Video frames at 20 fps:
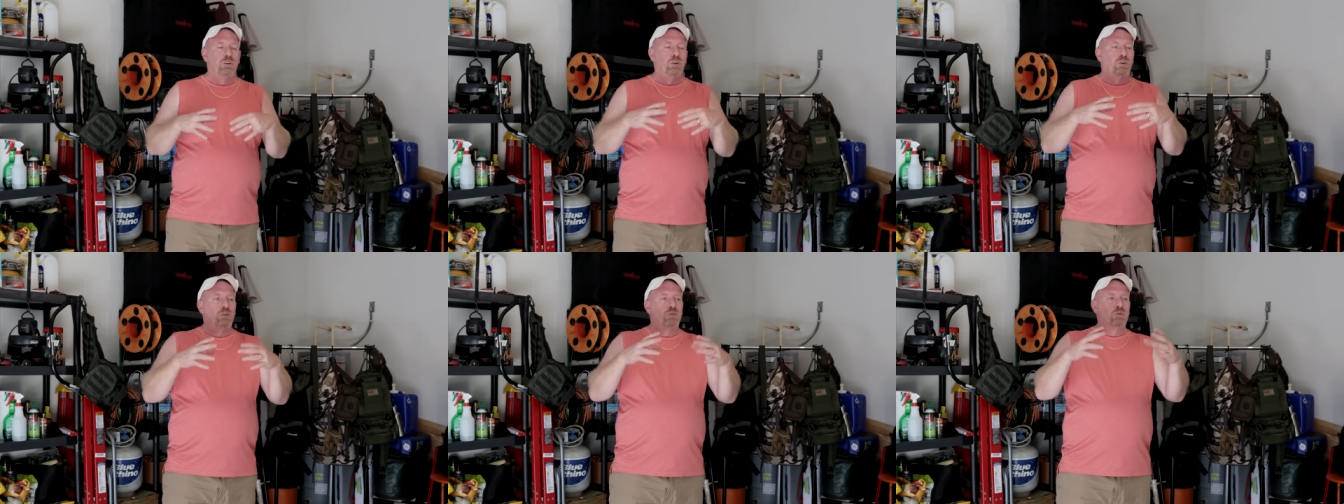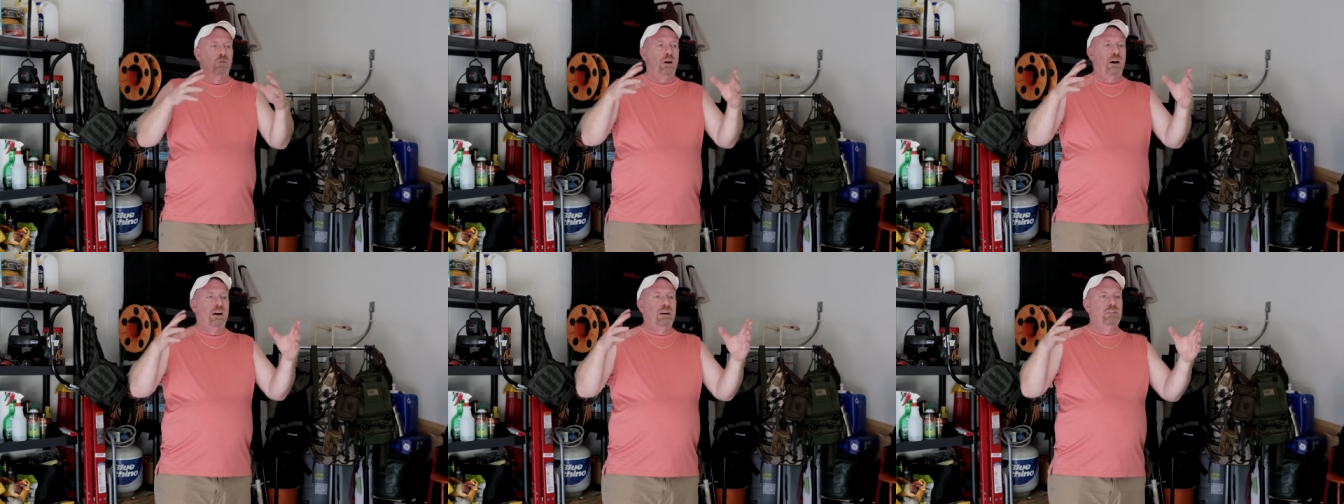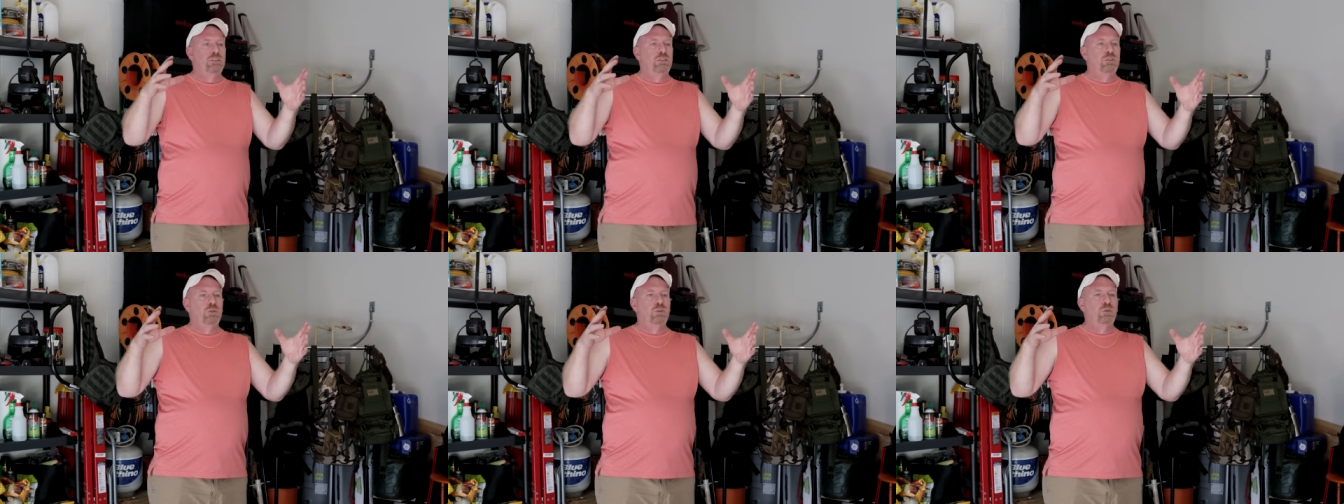You're
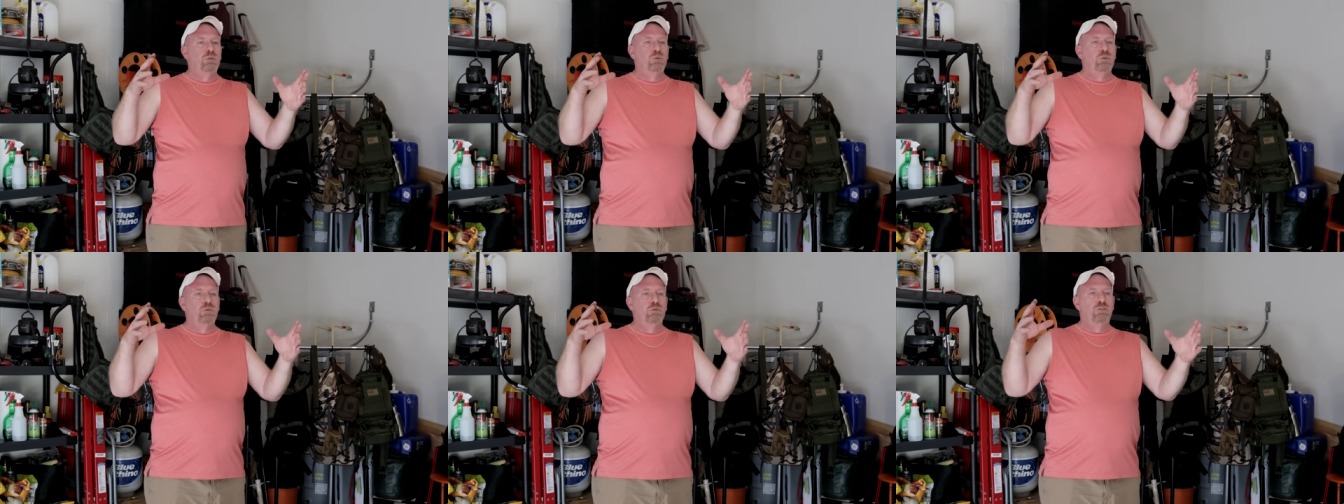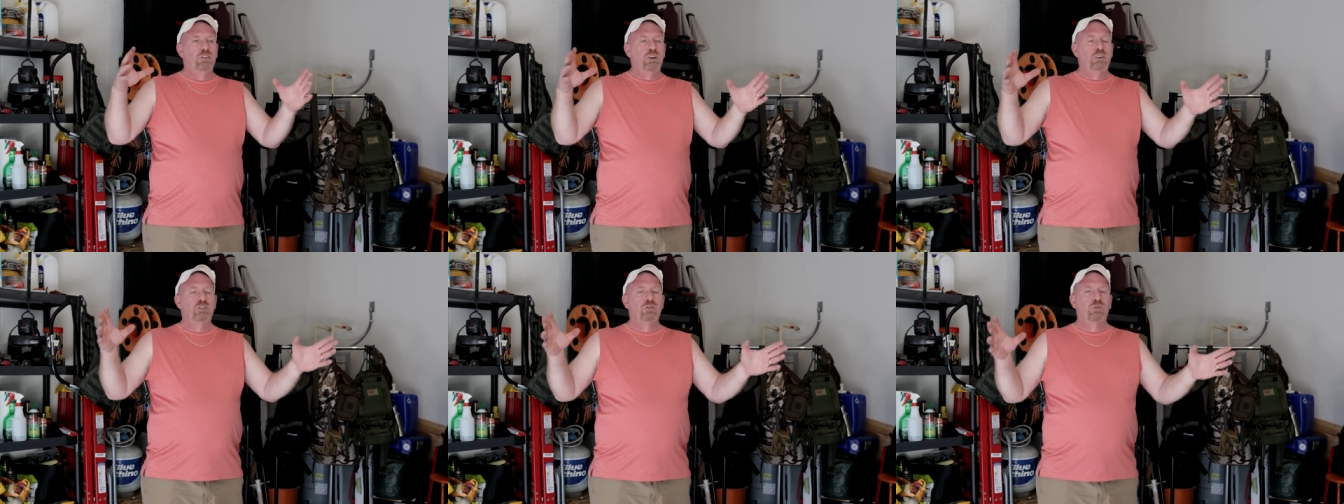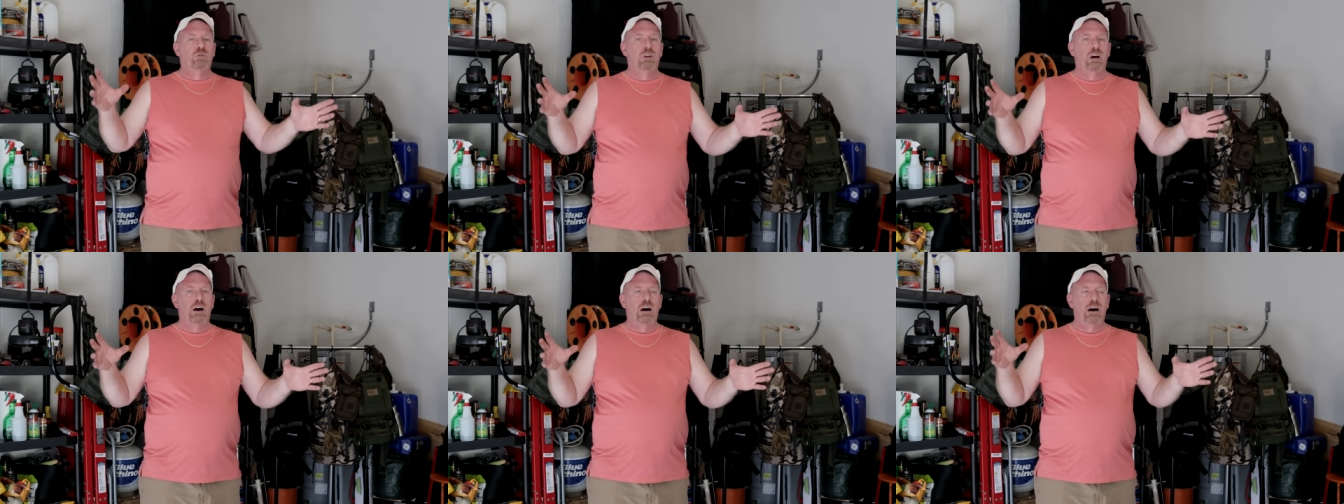trying to
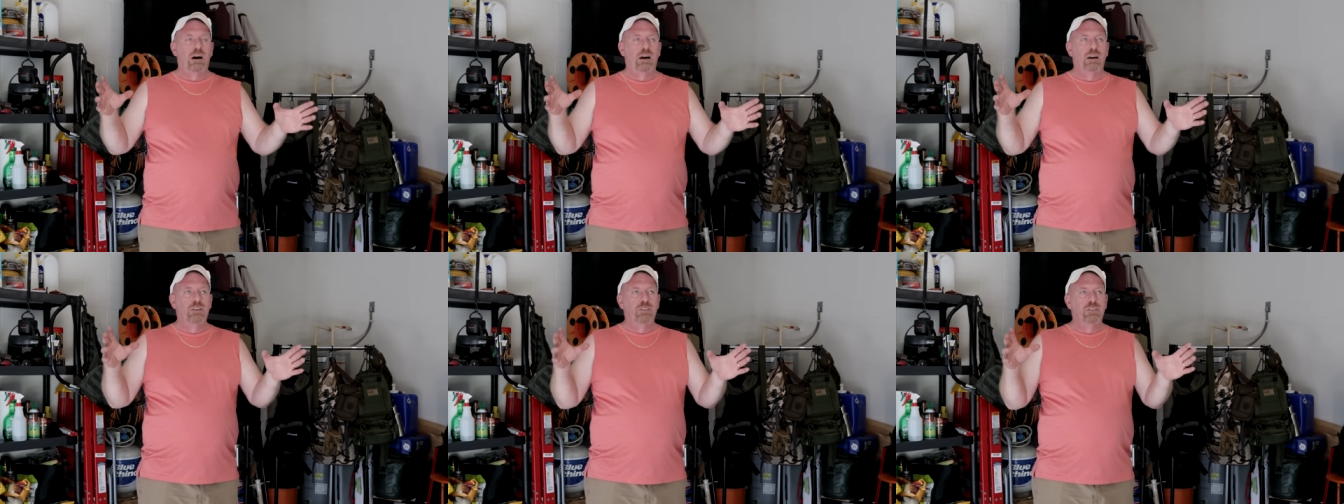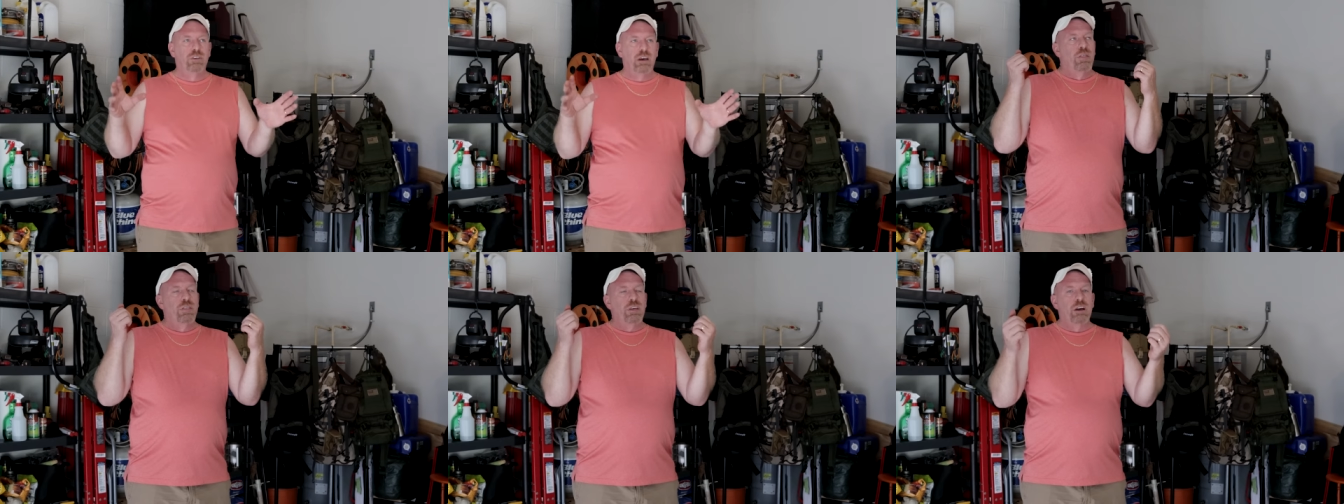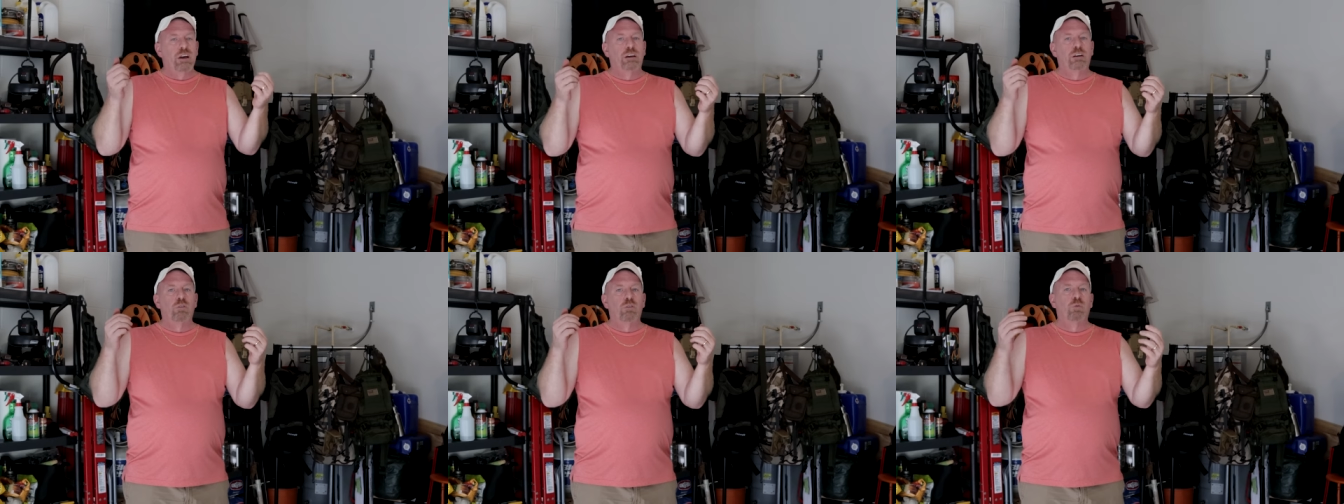visualize,
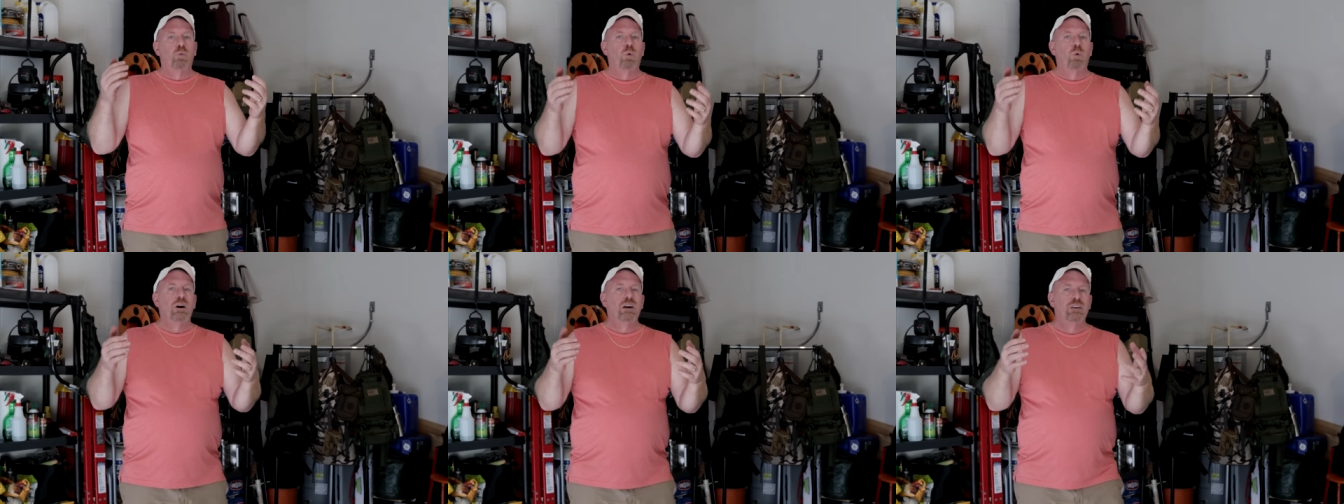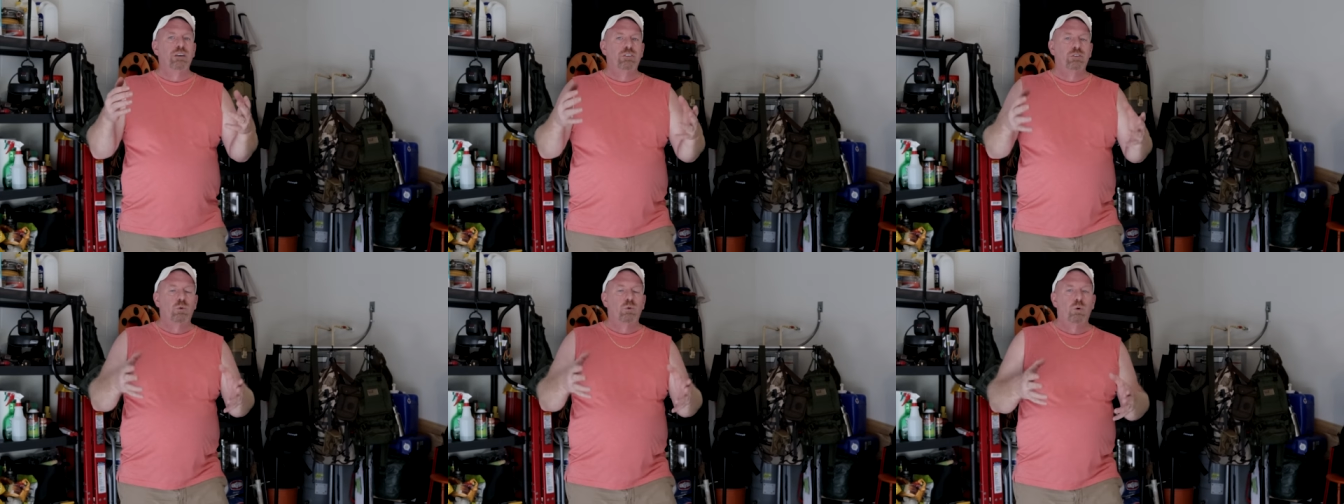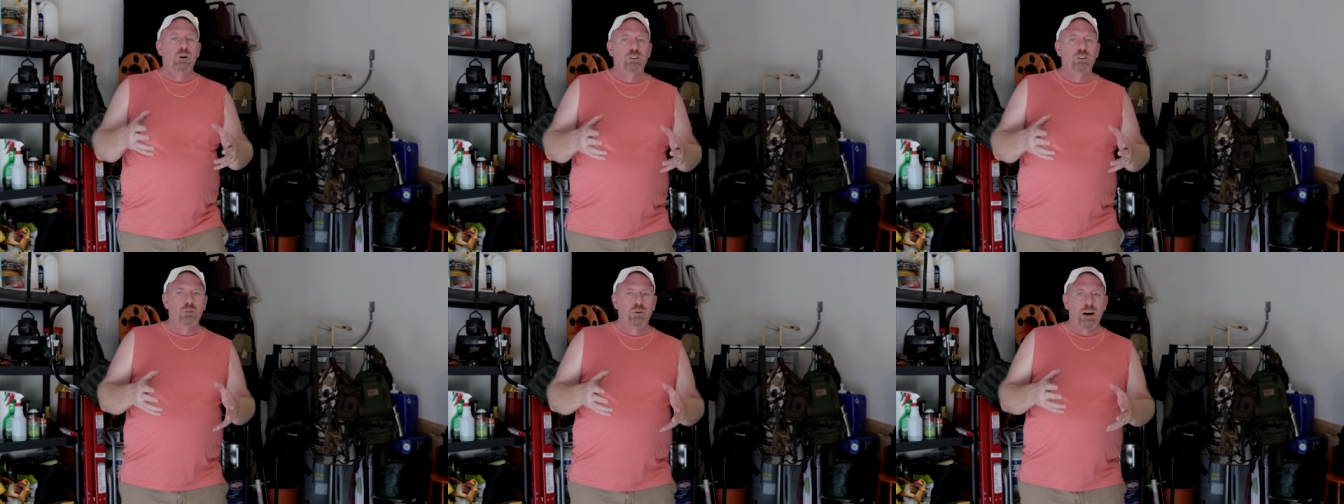think of what is
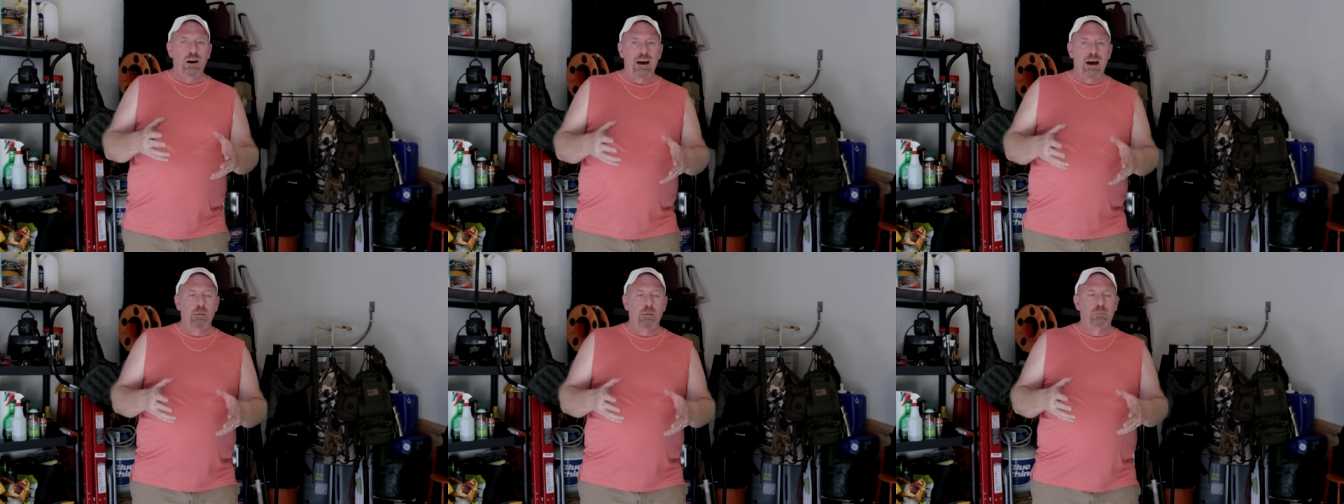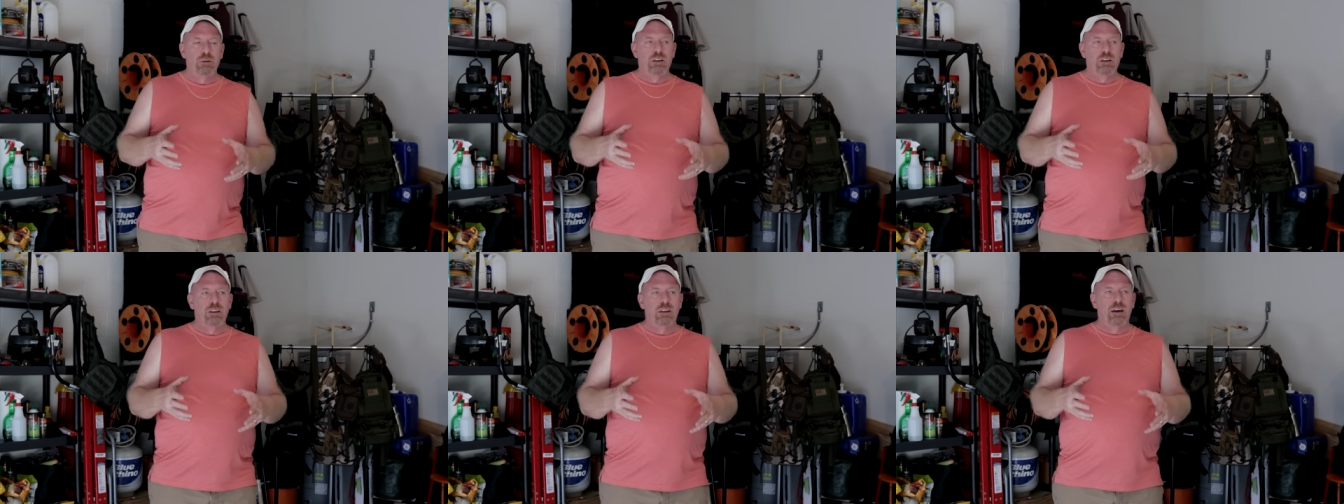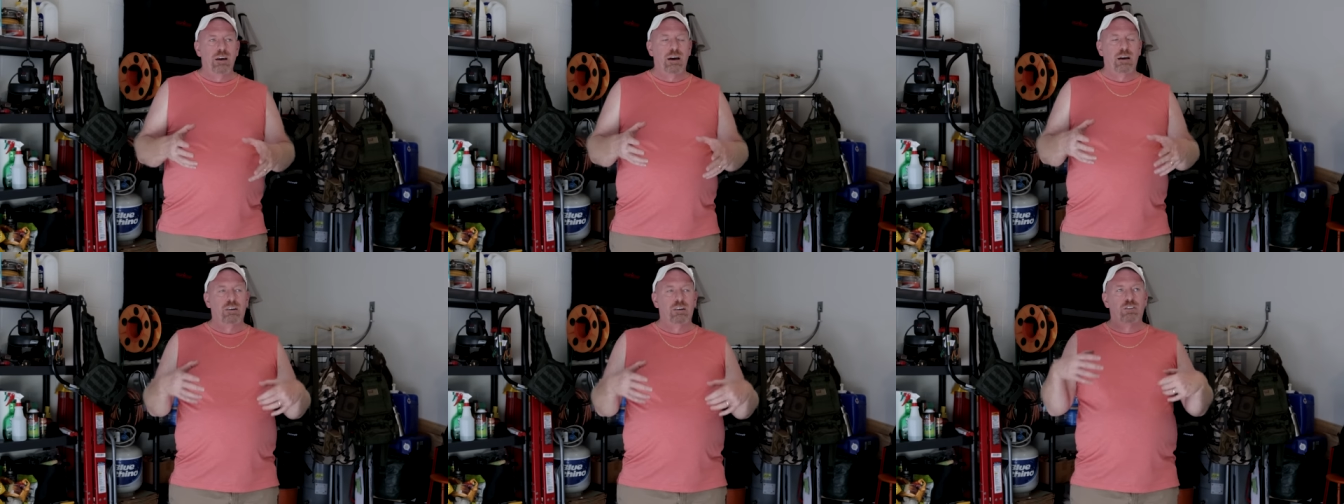going to happen
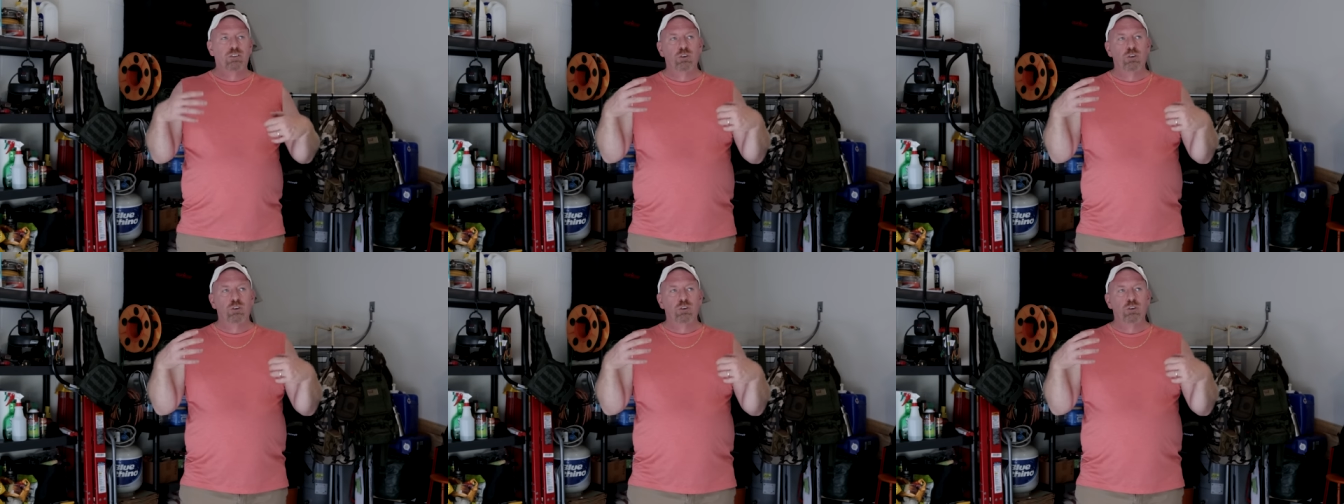next.